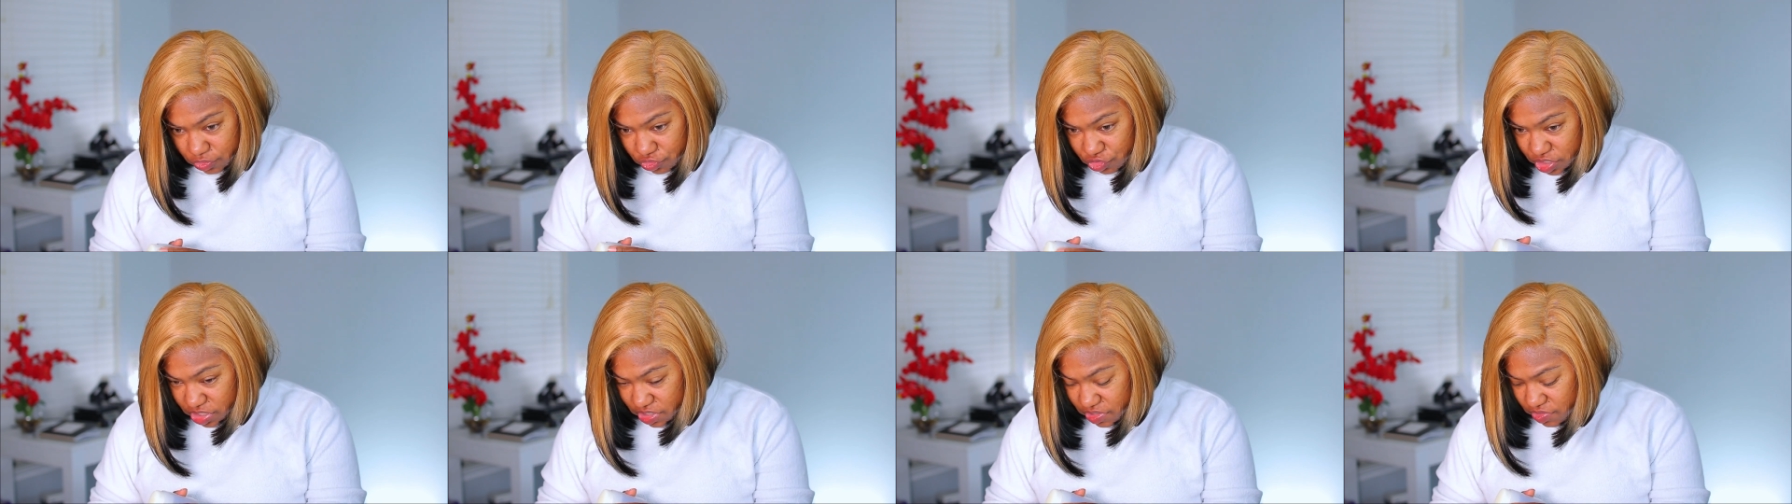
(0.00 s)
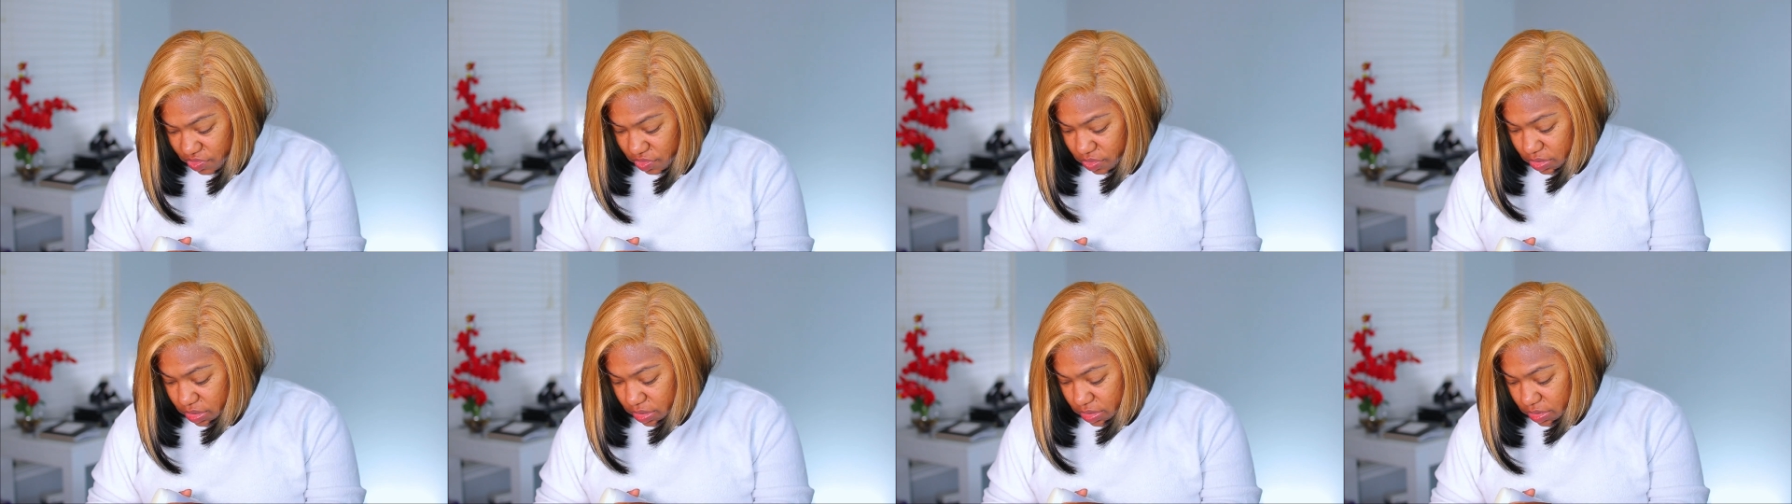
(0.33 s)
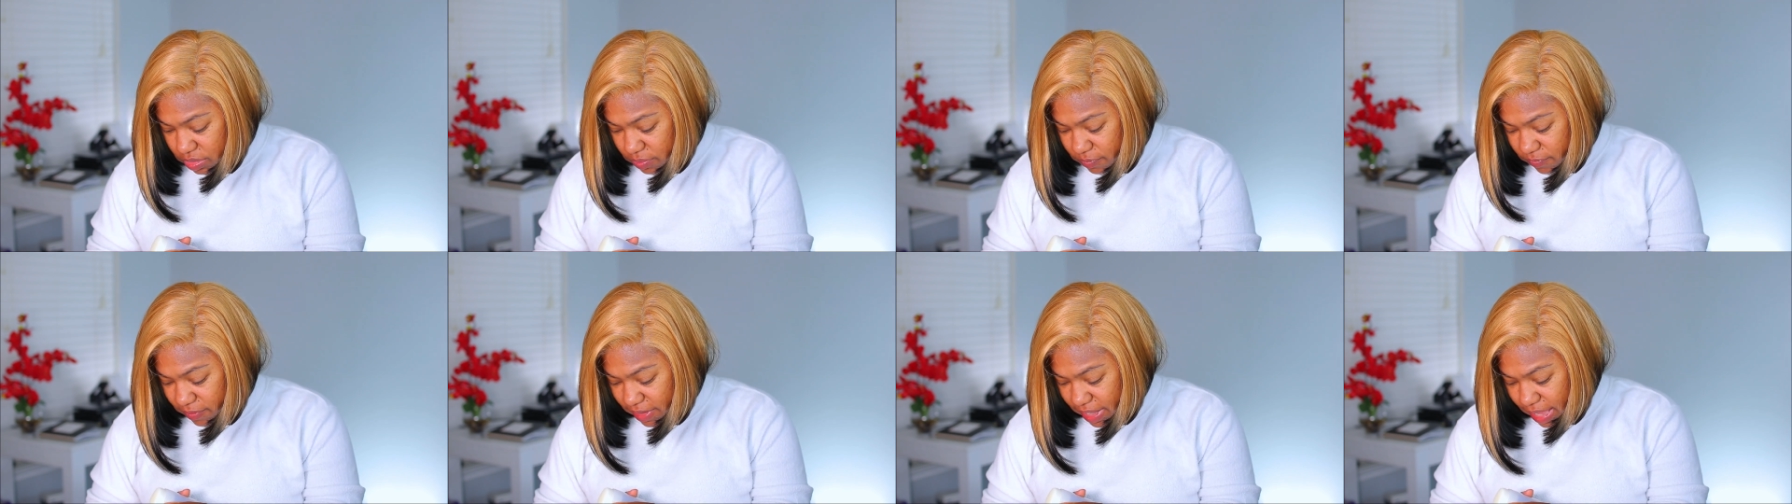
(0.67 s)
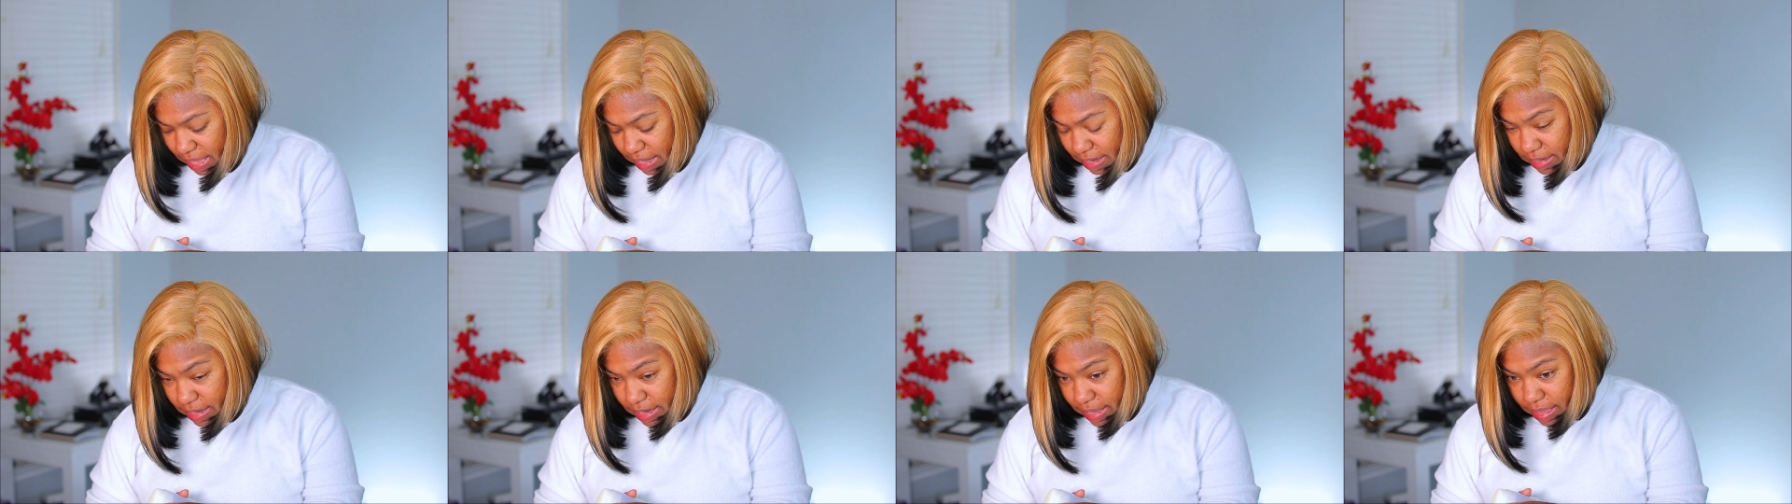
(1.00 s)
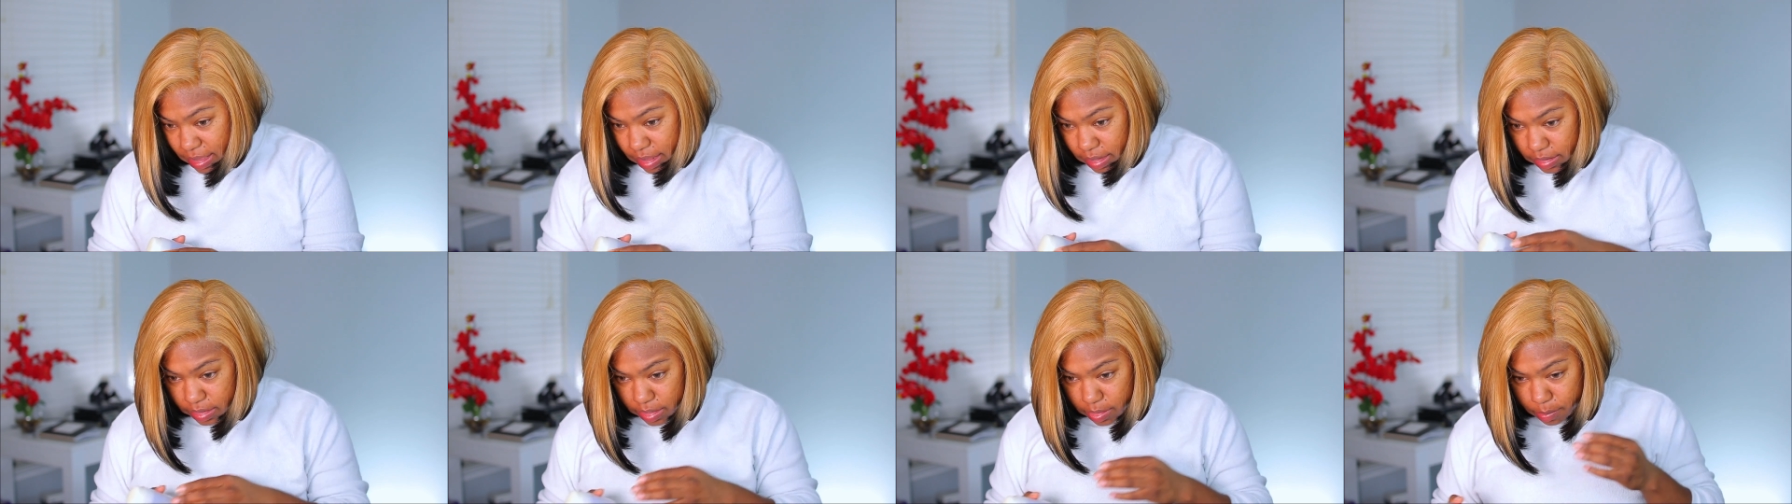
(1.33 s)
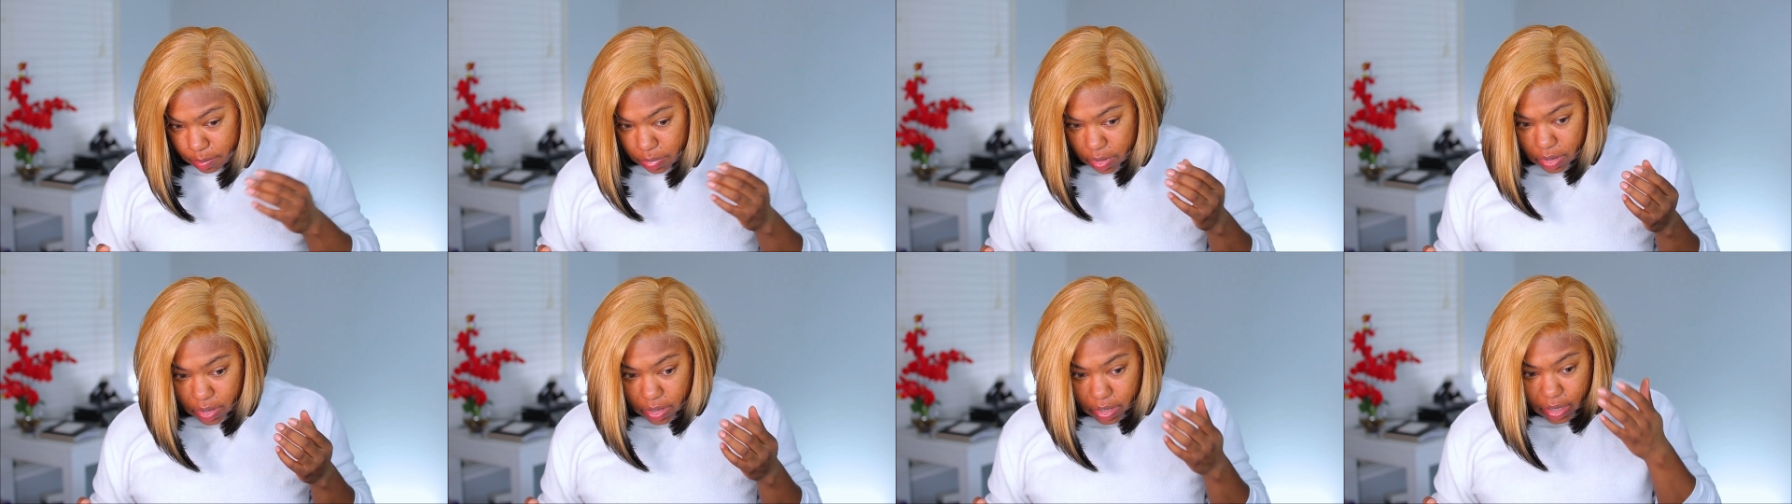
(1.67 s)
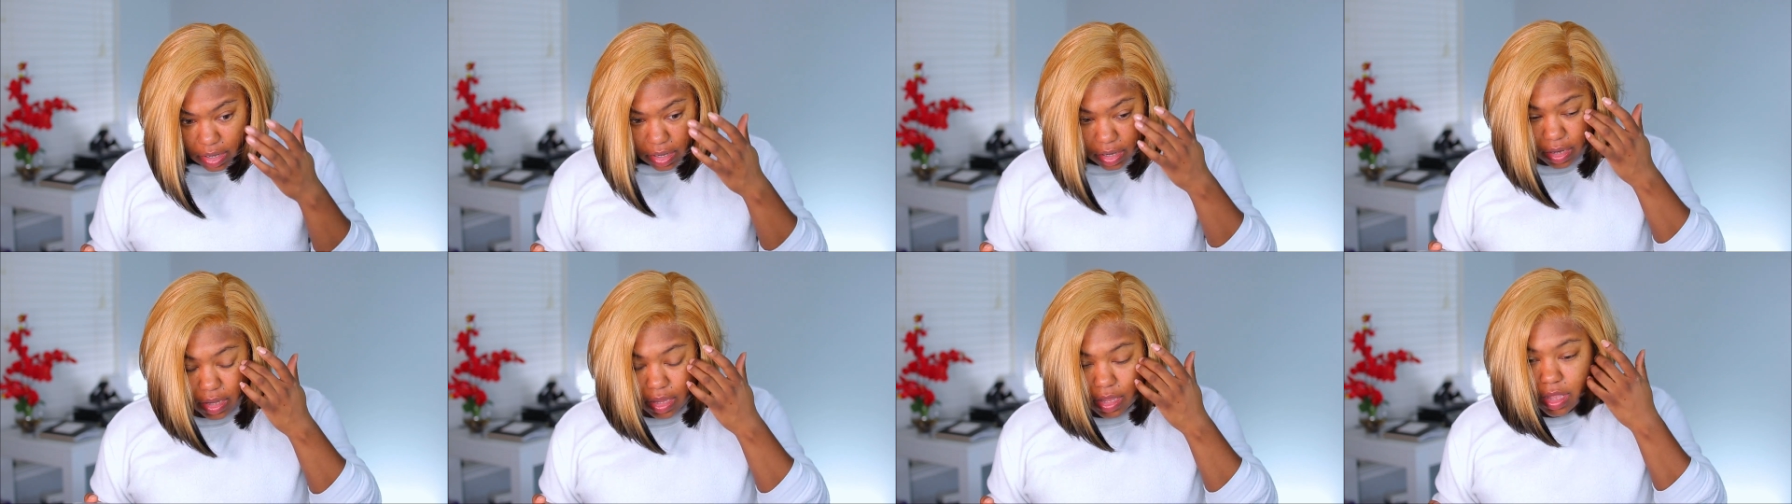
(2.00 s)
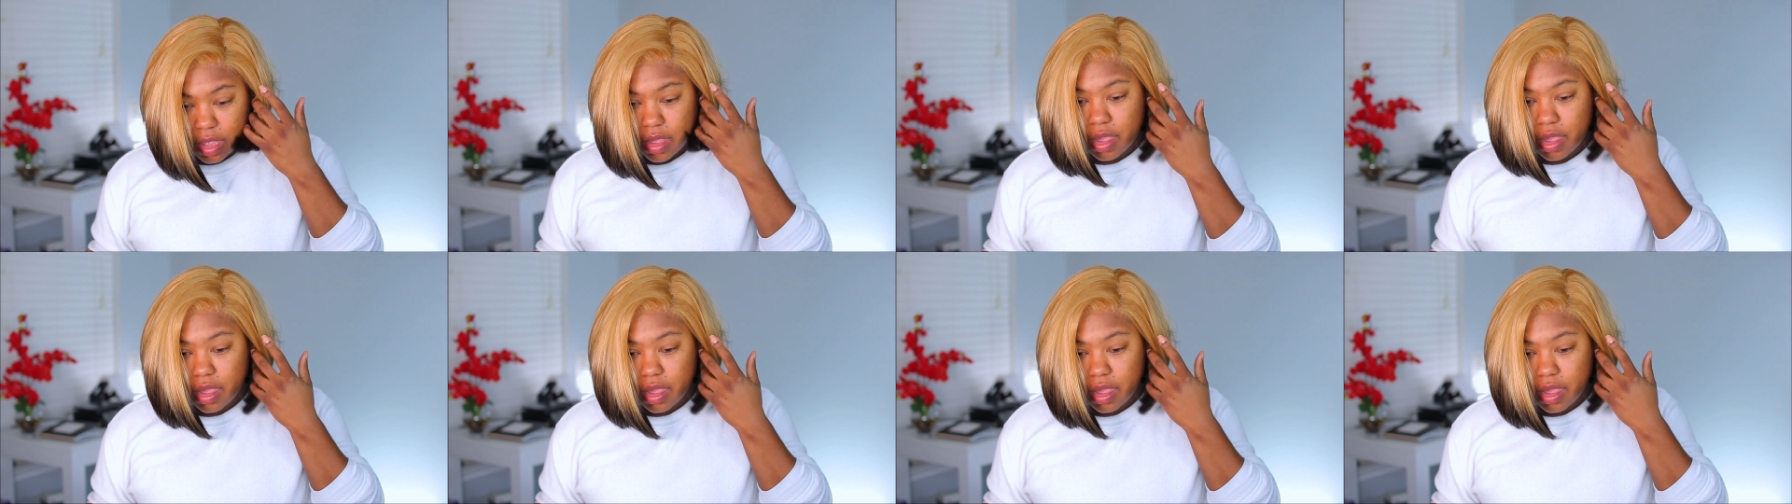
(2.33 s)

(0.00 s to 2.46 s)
just to flatten down the part.